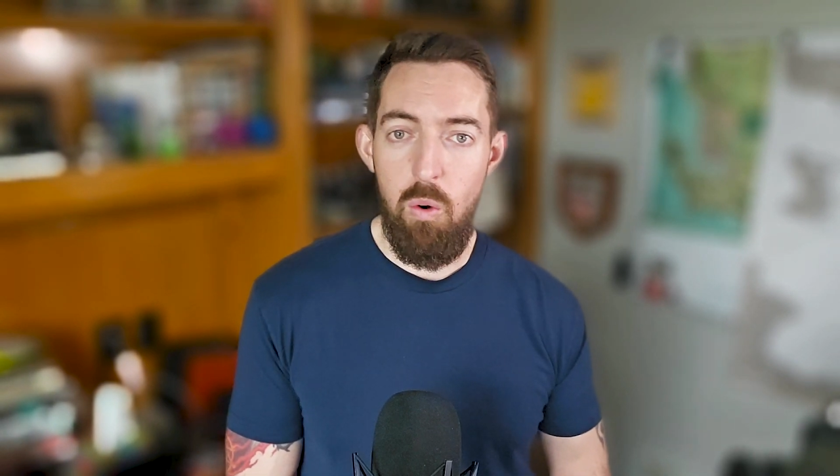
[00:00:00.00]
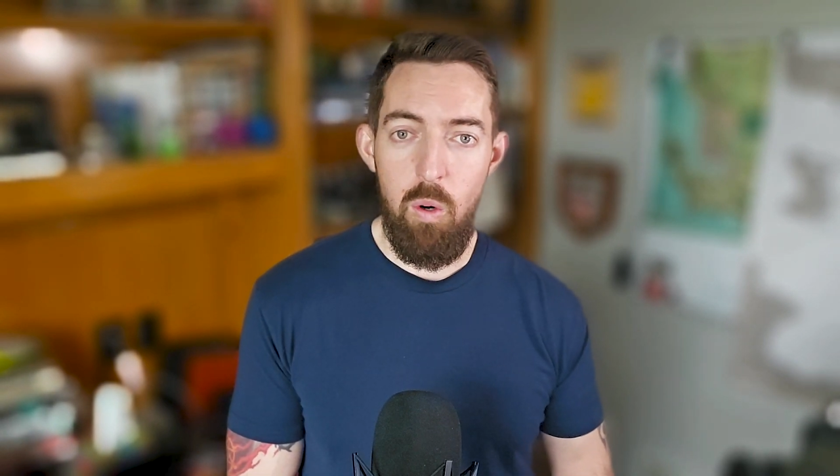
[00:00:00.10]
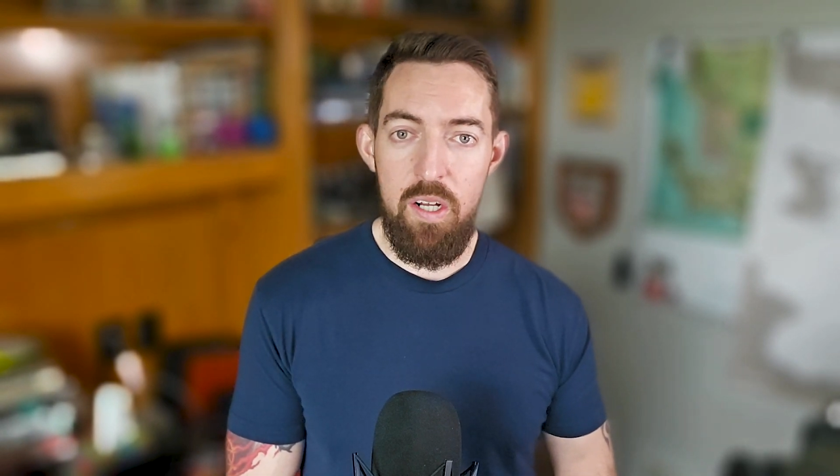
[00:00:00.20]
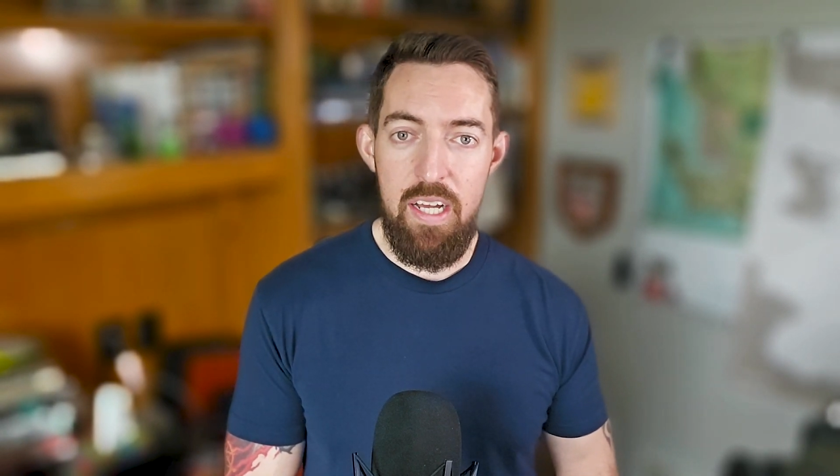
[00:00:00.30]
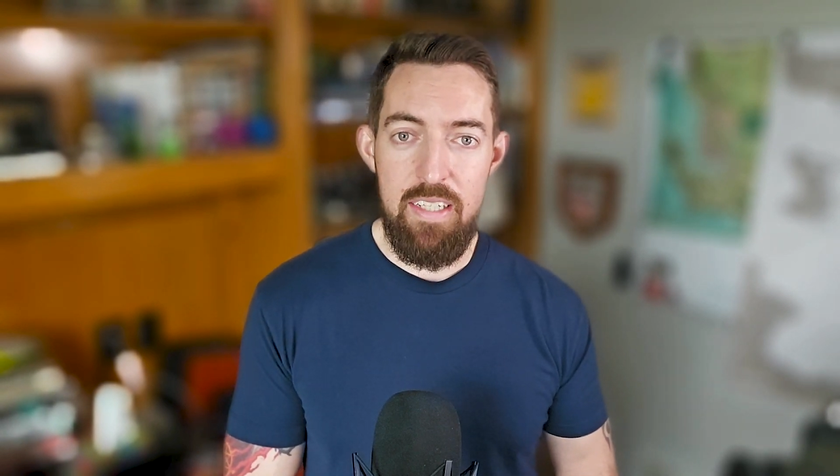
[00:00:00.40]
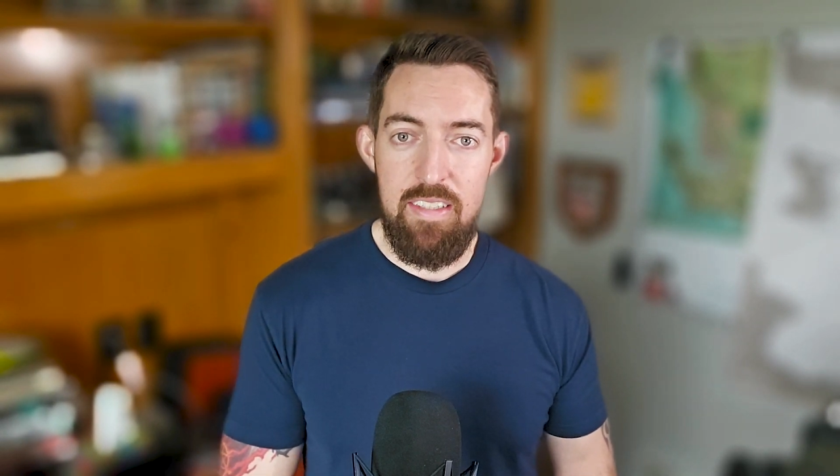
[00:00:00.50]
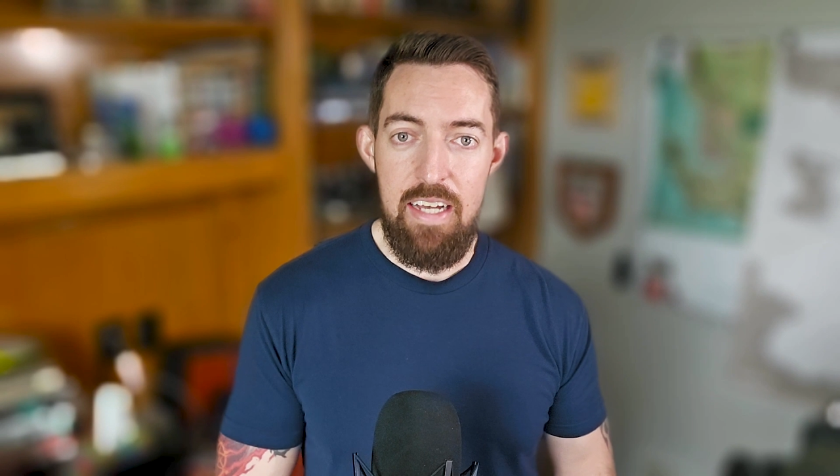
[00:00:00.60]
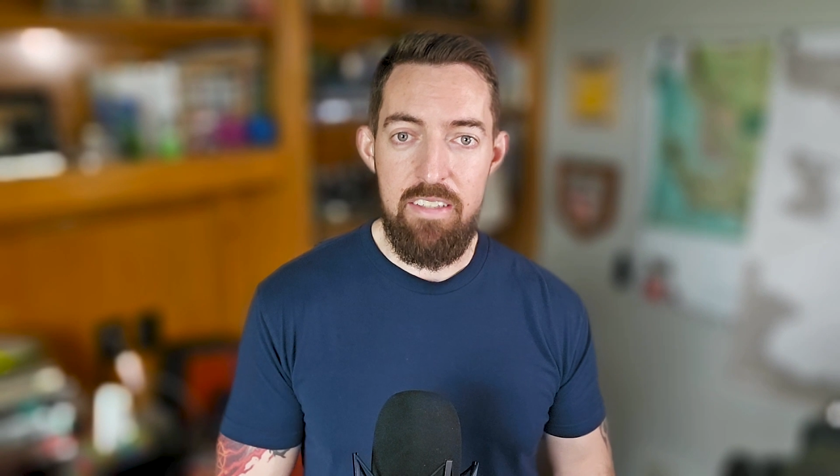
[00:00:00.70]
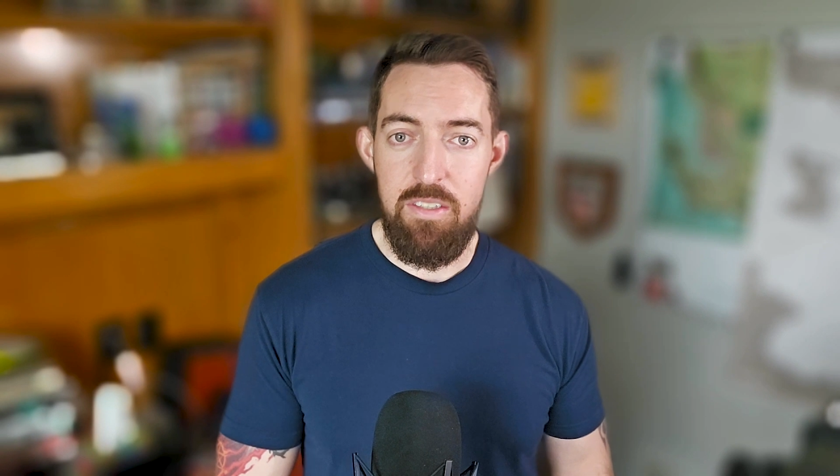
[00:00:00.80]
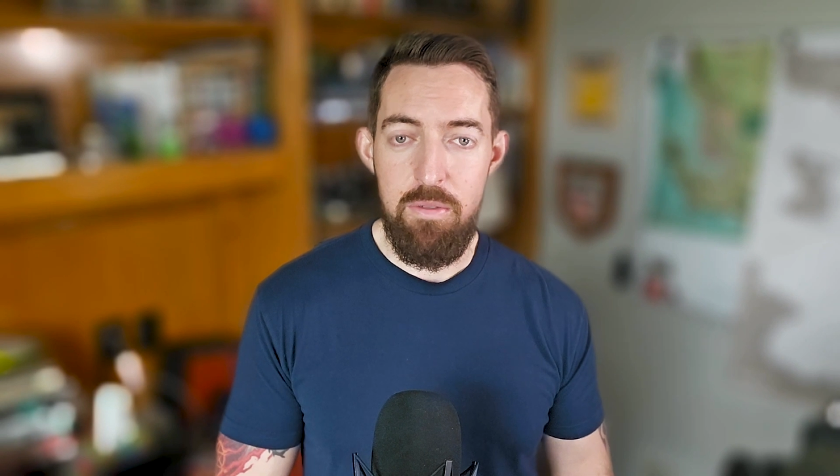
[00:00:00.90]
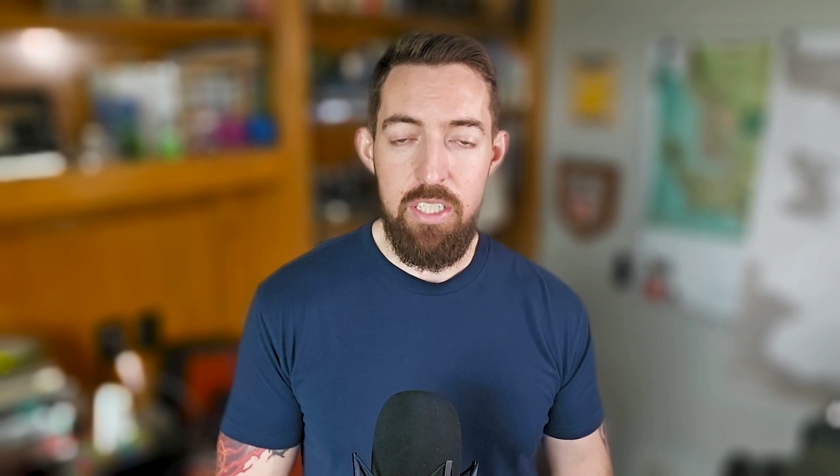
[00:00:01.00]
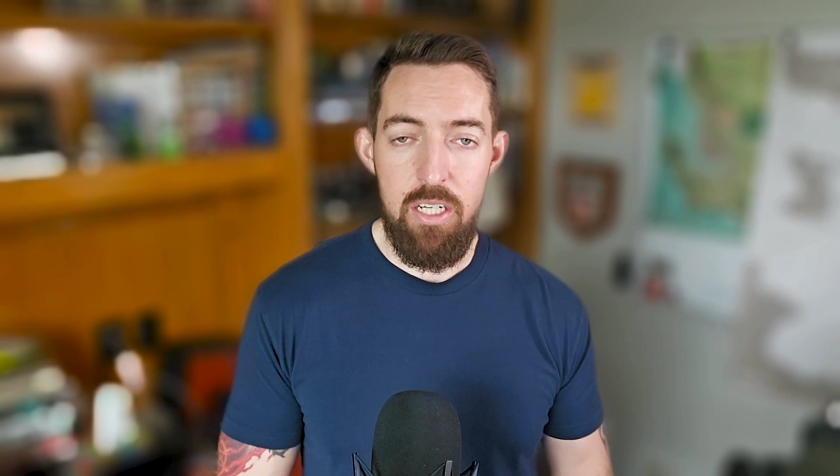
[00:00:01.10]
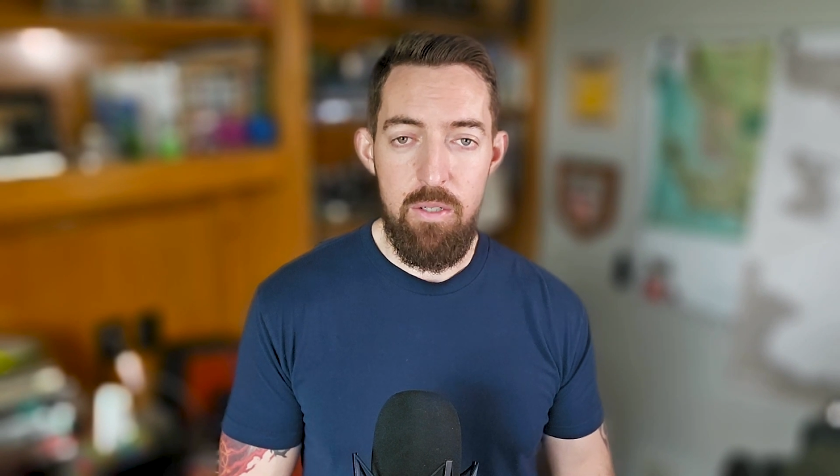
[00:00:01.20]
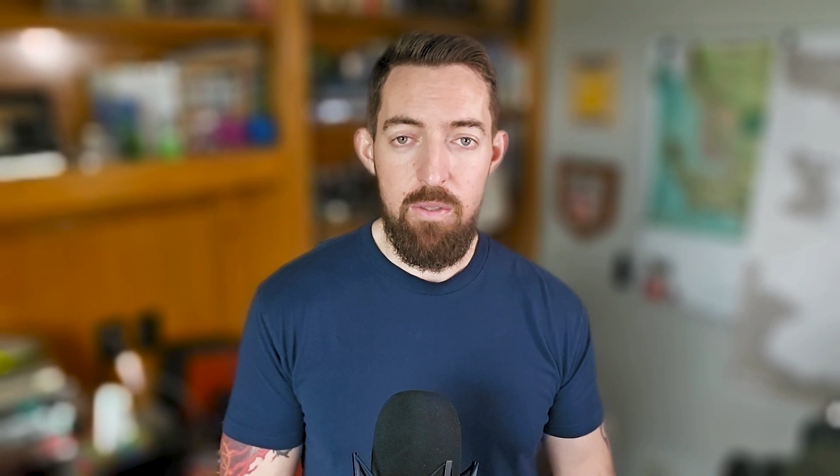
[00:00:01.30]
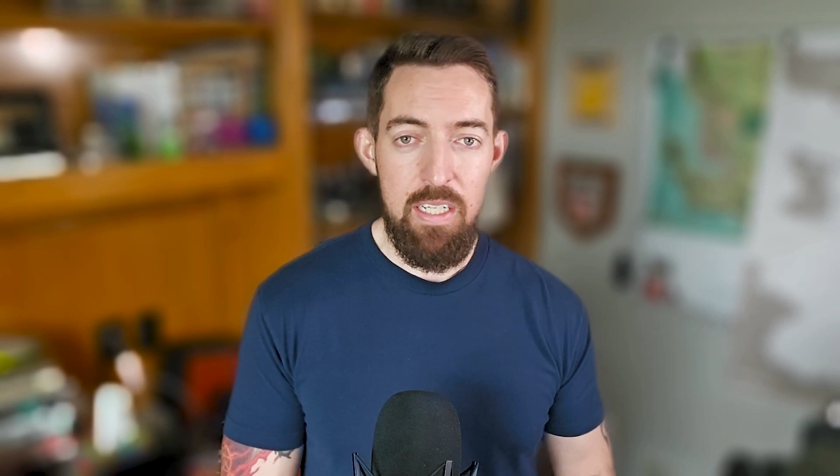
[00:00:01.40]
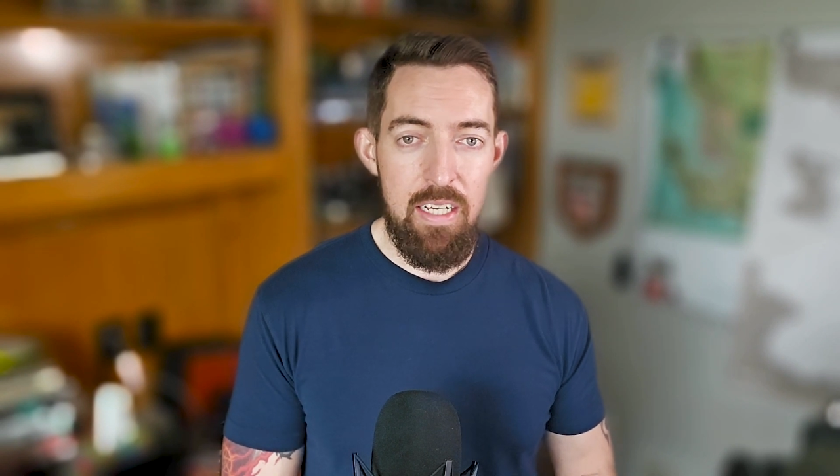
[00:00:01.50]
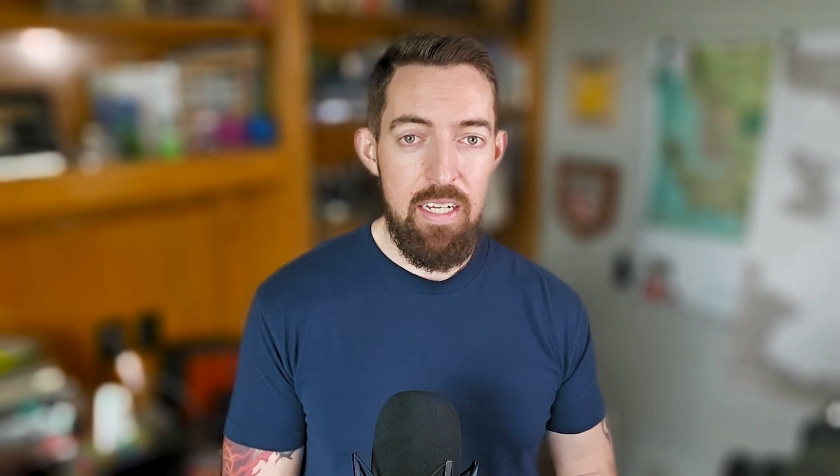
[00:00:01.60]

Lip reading: organized as you go.